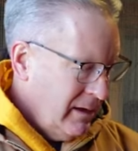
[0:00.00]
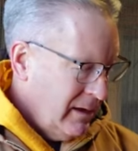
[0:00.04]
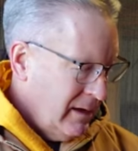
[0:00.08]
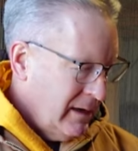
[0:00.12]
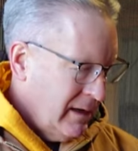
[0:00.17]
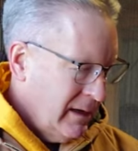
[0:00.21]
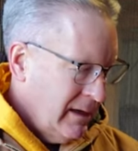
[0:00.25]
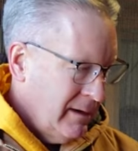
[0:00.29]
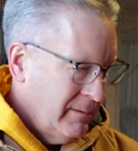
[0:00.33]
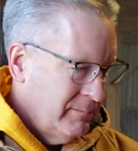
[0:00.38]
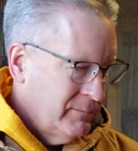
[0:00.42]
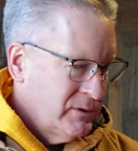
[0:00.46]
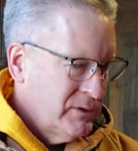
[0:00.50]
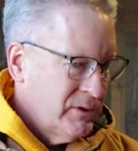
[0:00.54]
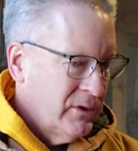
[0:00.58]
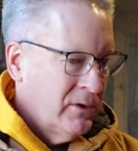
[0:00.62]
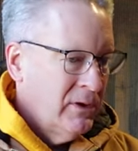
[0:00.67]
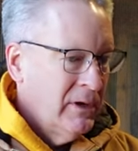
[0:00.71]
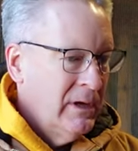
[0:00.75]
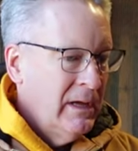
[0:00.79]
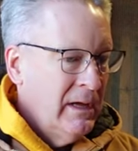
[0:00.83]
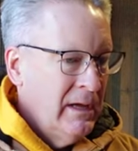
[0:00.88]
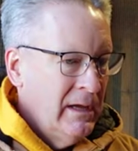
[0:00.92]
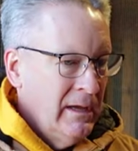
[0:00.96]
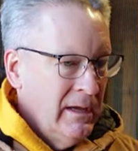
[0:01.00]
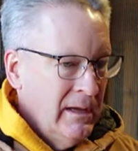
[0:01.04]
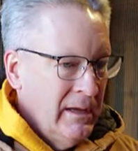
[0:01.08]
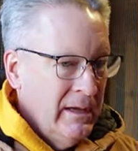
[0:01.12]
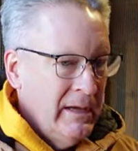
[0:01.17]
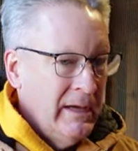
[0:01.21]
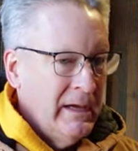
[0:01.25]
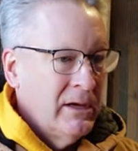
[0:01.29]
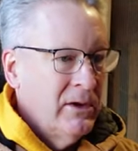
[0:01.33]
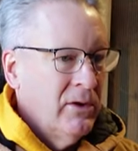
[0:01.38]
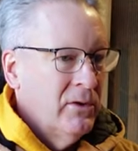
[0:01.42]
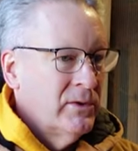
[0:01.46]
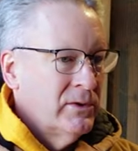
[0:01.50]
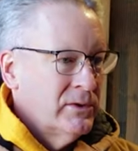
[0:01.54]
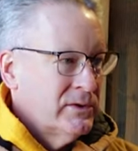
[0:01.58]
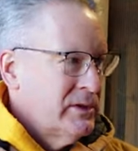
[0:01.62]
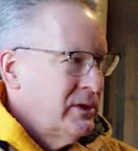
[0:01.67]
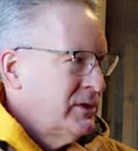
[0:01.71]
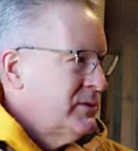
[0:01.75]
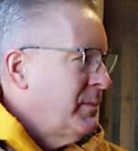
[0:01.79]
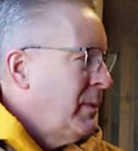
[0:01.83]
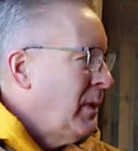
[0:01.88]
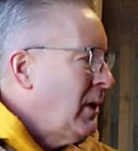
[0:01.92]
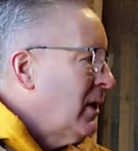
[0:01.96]
Um, so it goes
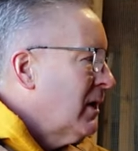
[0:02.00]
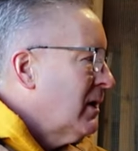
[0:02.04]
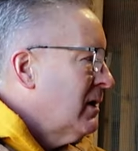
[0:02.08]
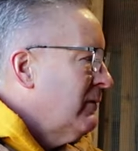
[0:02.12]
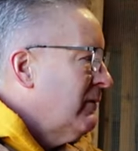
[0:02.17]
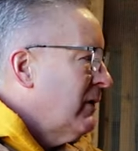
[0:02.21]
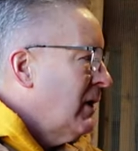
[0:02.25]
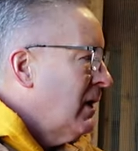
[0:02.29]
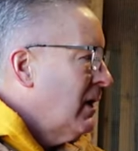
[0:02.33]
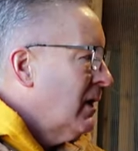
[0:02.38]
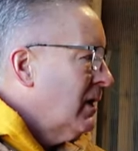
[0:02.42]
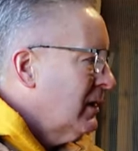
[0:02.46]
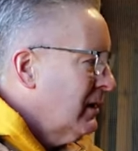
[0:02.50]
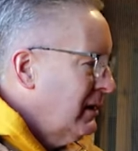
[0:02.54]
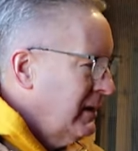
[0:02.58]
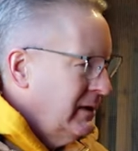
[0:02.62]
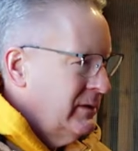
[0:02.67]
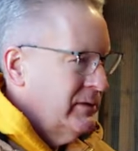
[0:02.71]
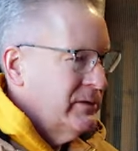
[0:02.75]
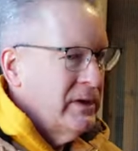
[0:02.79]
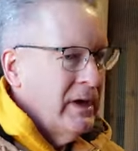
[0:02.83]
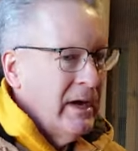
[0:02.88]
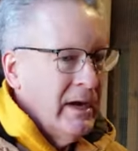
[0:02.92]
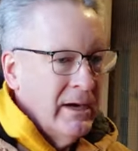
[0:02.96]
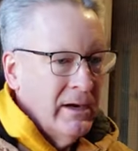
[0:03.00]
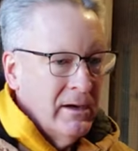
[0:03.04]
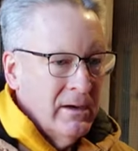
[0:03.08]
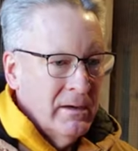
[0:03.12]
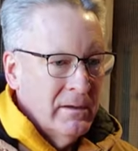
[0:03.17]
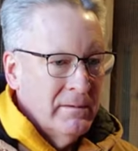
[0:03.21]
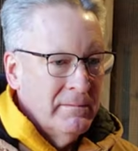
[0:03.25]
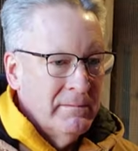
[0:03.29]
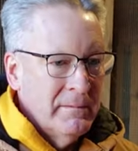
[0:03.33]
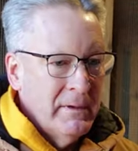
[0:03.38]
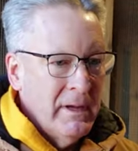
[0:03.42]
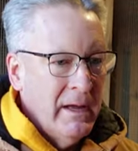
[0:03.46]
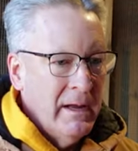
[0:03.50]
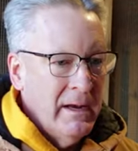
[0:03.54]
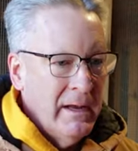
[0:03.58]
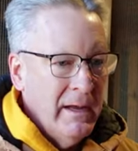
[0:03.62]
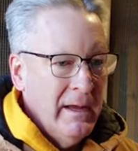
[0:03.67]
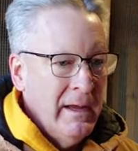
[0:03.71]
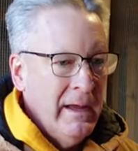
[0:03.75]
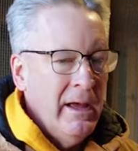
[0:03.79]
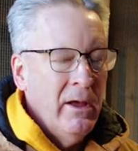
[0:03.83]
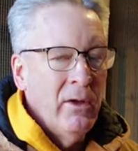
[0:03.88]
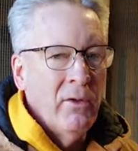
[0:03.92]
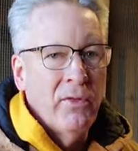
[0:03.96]
as part of our entire kind
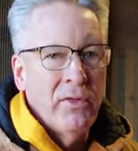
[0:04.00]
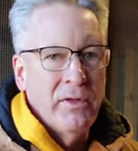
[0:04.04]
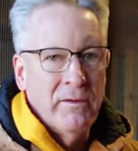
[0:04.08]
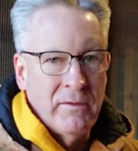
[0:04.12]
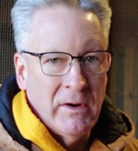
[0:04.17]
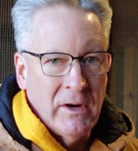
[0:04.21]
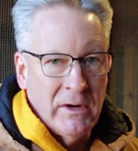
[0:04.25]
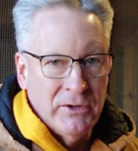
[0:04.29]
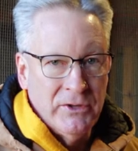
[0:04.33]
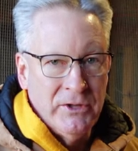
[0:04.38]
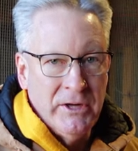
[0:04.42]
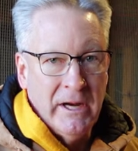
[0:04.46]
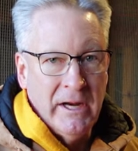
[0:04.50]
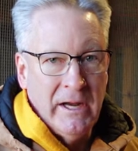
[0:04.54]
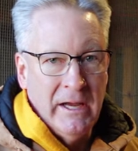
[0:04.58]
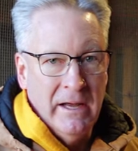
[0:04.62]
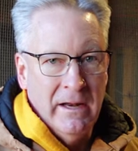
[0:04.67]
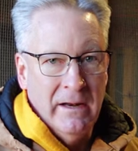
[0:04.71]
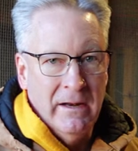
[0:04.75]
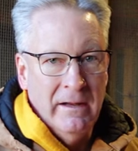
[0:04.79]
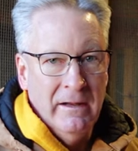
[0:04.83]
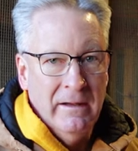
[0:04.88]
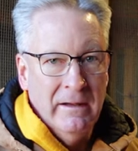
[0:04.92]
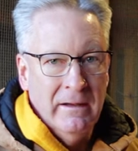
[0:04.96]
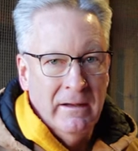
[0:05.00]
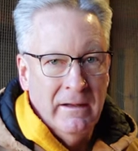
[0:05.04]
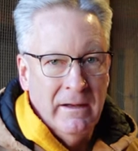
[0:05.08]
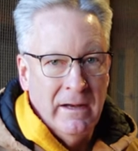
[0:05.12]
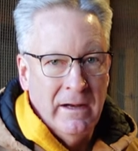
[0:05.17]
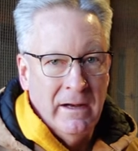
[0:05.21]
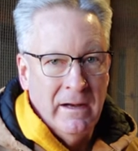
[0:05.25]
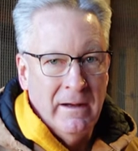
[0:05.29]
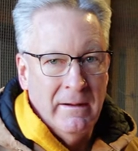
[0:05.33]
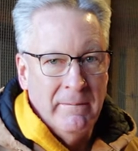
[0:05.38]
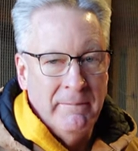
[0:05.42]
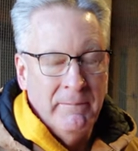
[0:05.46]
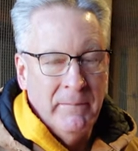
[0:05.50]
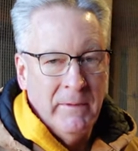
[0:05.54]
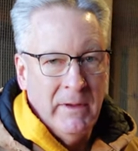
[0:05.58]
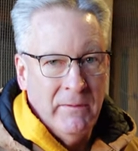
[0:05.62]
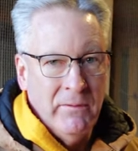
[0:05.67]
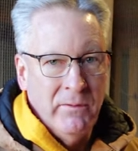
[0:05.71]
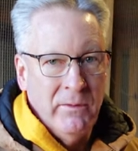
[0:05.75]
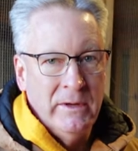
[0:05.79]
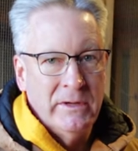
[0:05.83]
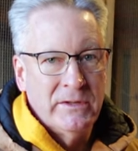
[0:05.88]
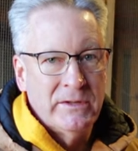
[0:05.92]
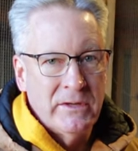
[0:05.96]
of health of our chicken um,
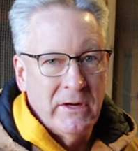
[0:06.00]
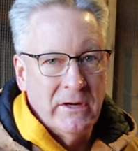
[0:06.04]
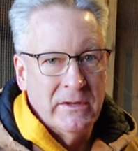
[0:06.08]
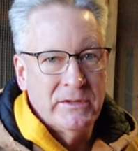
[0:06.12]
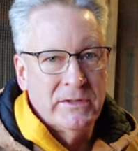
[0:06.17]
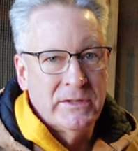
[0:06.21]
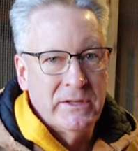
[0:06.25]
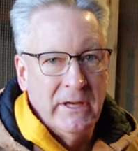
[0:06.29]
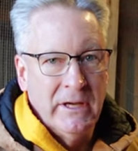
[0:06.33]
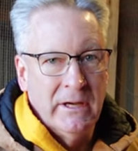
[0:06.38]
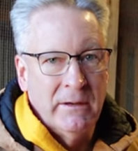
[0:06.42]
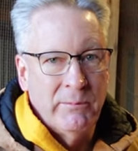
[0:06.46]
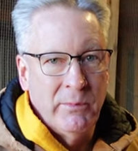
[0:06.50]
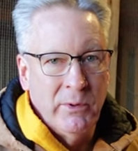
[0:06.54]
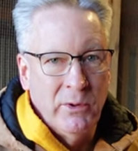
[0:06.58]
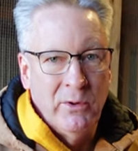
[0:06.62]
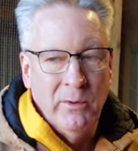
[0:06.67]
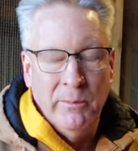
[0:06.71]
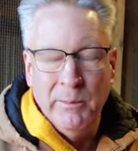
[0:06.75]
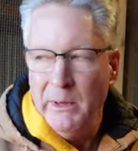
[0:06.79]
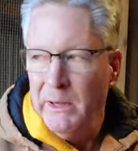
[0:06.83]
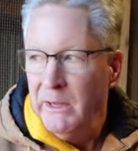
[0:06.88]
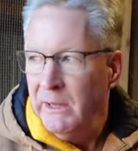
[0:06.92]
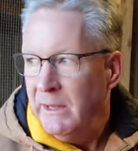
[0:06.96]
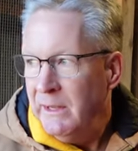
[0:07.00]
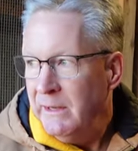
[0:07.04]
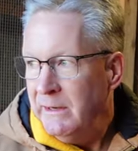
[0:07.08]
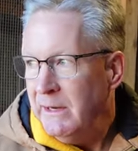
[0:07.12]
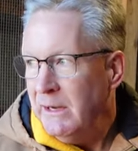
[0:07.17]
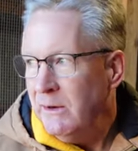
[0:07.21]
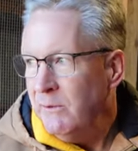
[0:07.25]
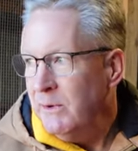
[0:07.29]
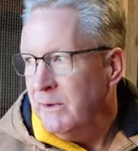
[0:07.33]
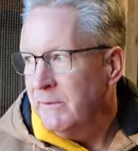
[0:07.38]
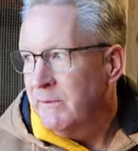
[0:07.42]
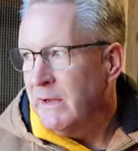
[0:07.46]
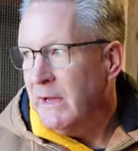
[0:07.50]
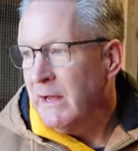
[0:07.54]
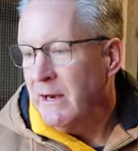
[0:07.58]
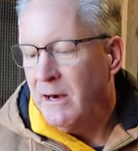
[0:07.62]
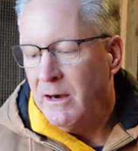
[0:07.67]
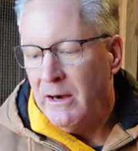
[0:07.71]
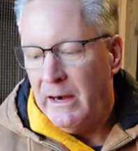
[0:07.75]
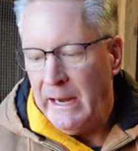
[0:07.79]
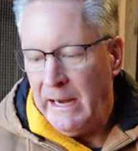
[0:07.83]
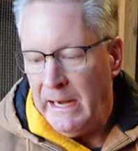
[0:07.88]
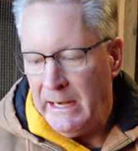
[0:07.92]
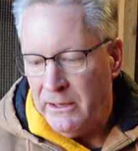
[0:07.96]
if we start seeing poop, now we've got
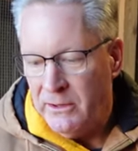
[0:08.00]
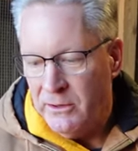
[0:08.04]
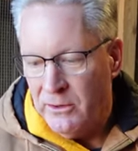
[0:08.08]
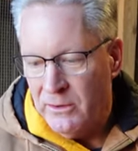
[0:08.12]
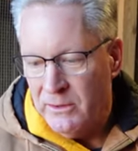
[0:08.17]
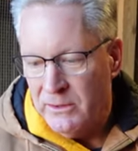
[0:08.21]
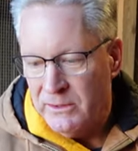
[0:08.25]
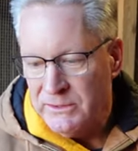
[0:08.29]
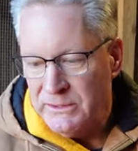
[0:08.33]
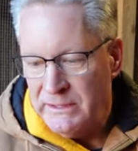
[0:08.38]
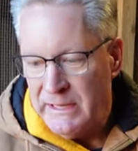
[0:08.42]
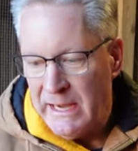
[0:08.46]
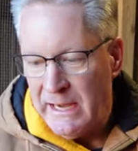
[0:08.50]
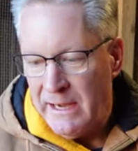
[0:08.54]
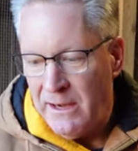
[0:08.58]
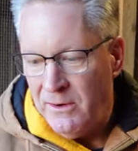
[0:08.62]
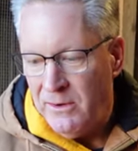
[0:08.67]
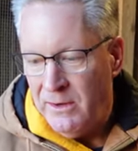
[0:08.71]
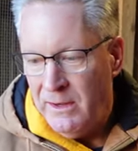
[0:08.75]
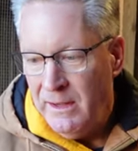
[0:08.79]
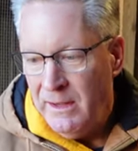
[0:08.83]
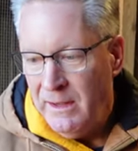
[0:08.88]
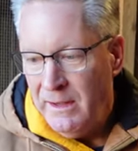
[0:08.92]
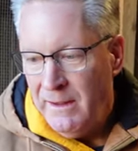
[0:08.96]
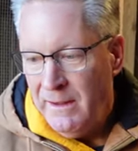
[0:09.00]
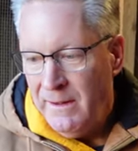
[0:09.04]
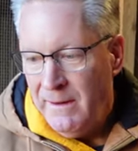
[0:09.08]
our eight girls now.